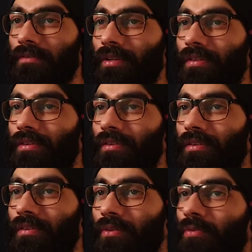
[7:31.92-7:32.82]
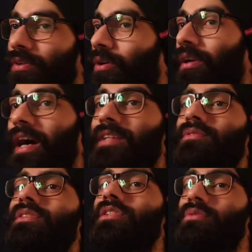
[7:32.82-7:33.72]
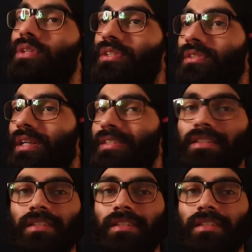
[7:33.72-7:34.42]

with the overall dad's work situation, as I